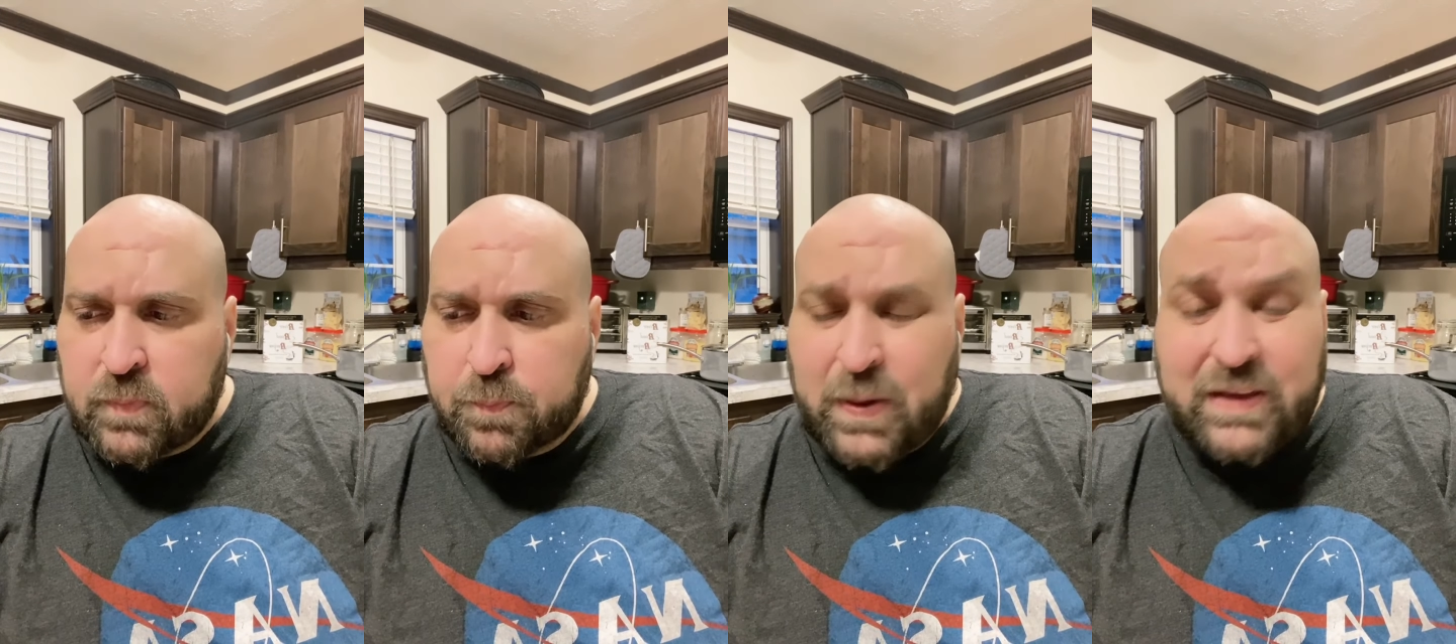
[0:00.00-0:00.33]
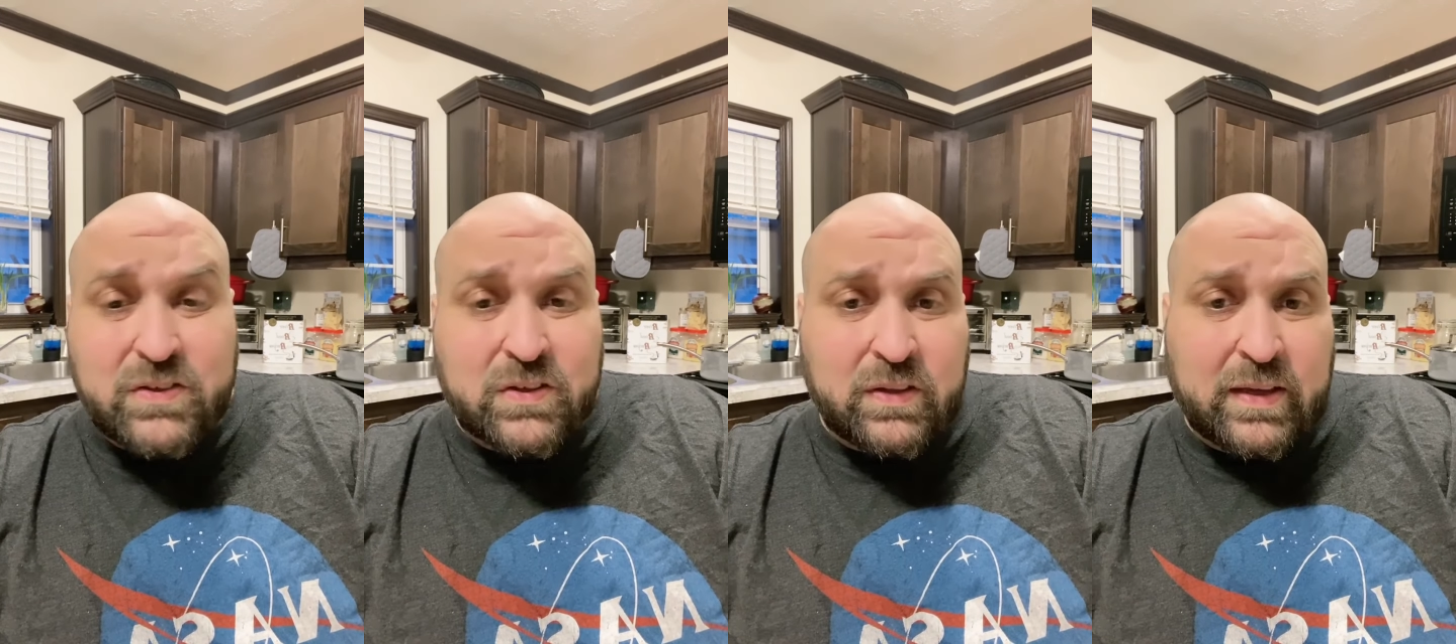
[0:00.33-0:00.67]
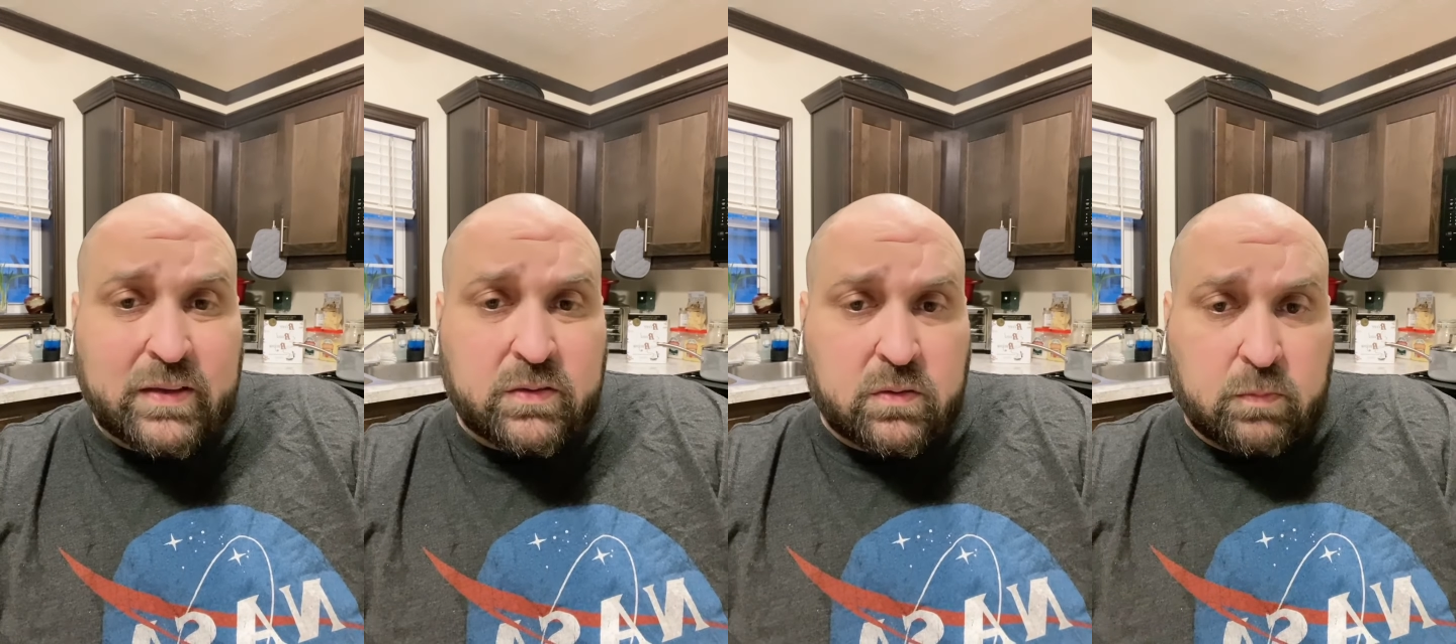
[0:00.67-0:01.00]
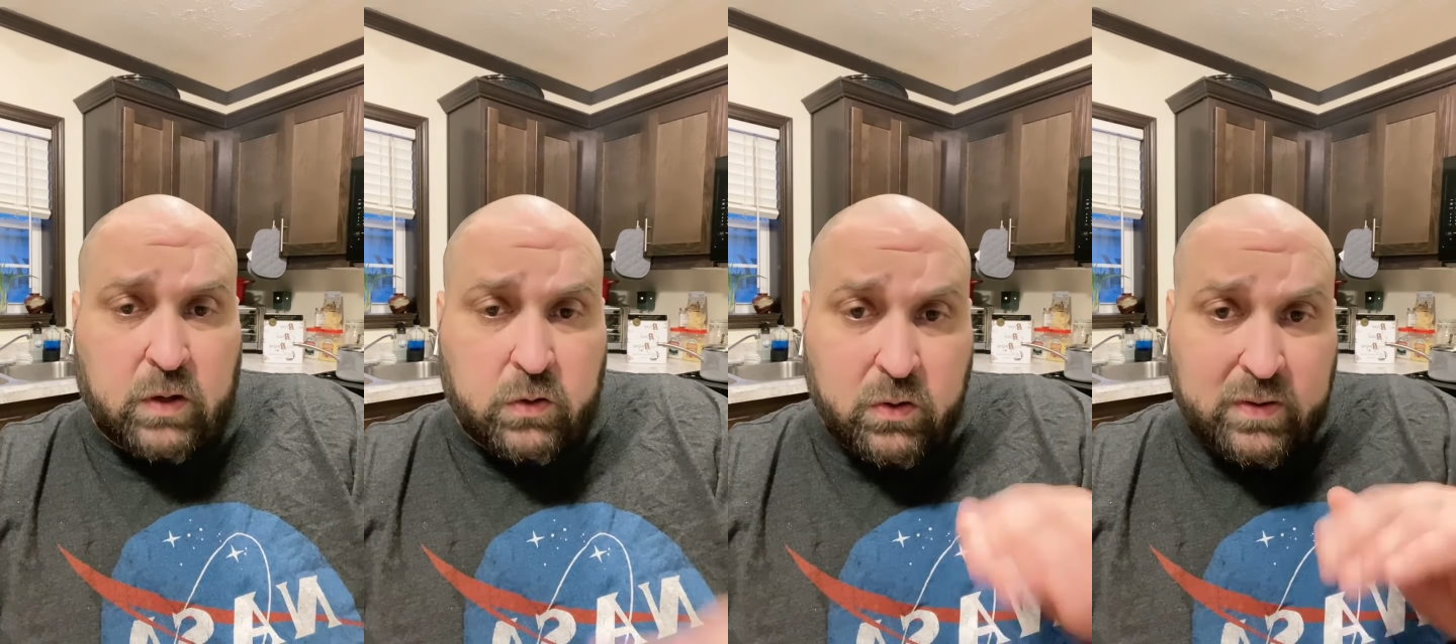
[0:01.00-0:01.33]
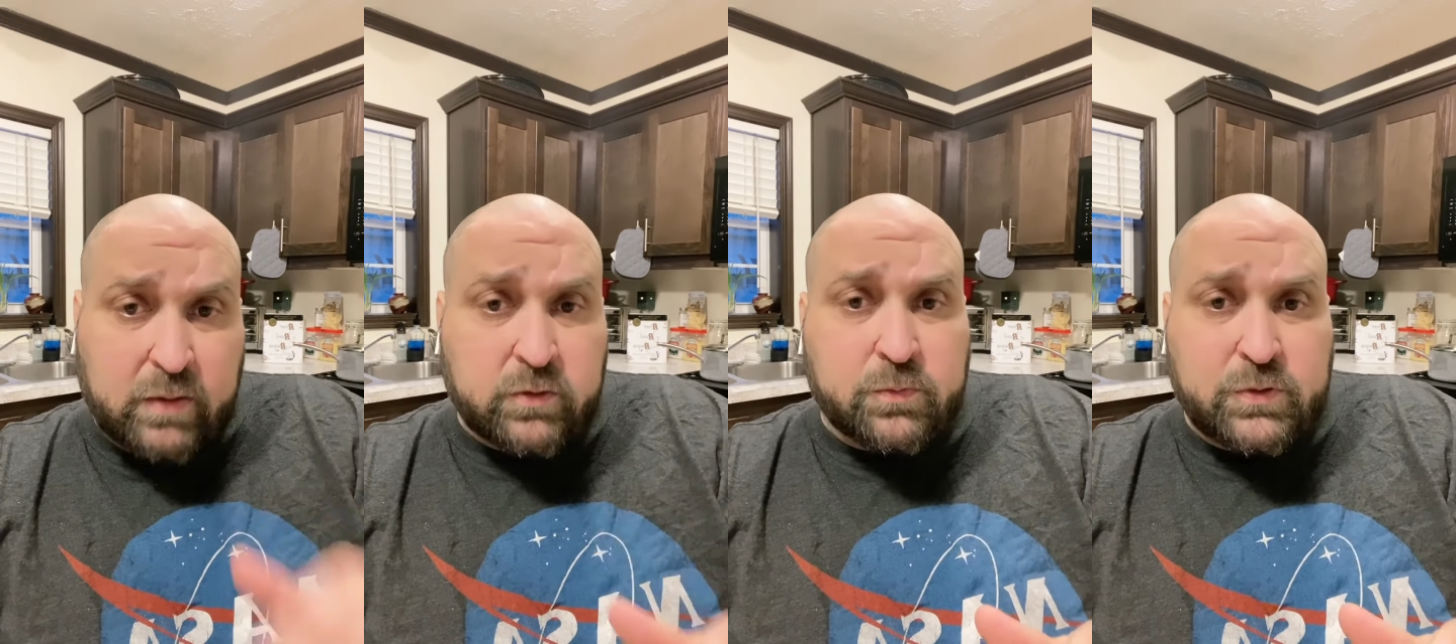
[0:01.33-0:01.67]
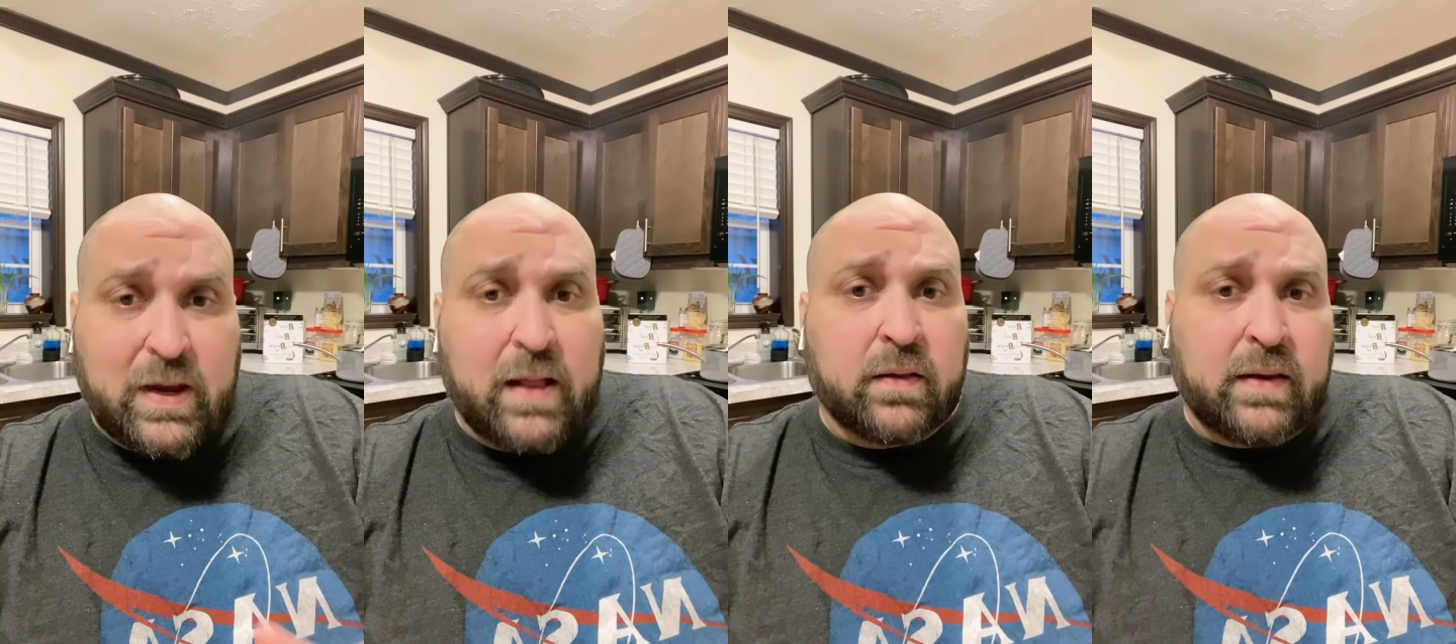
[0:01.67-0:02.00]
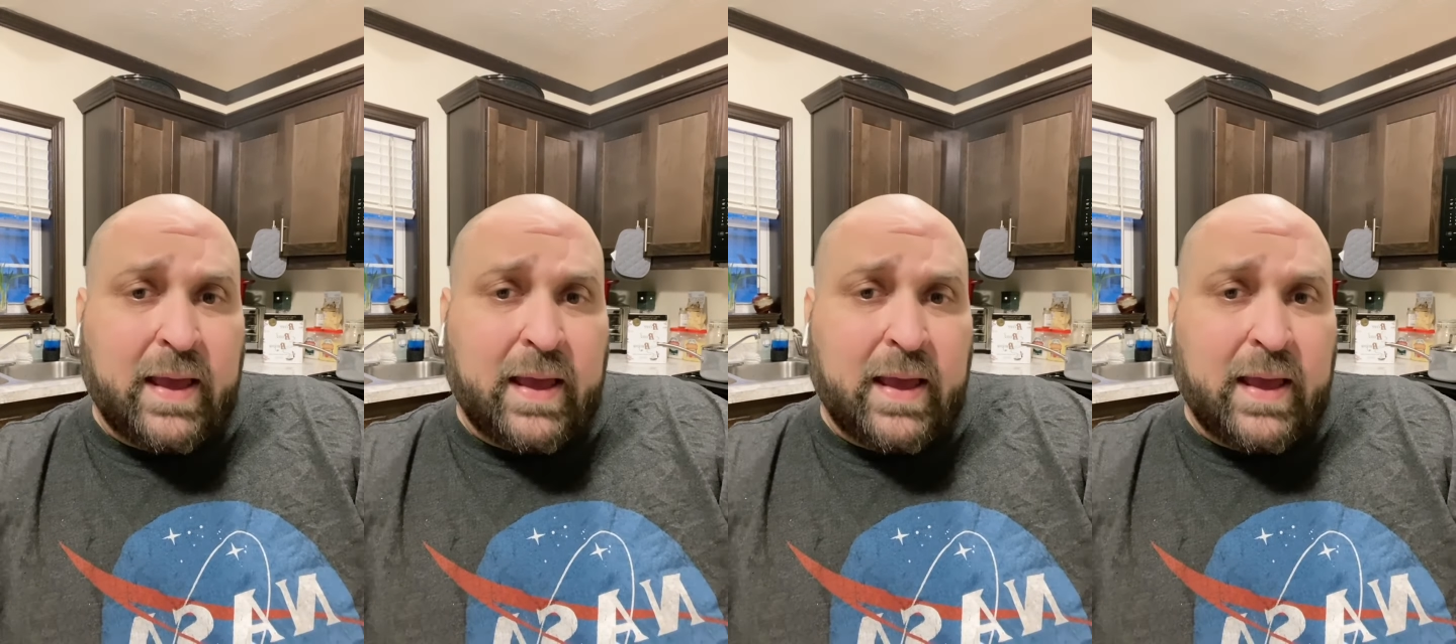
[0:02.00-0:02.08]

basically, I'm going to cook down some shallot,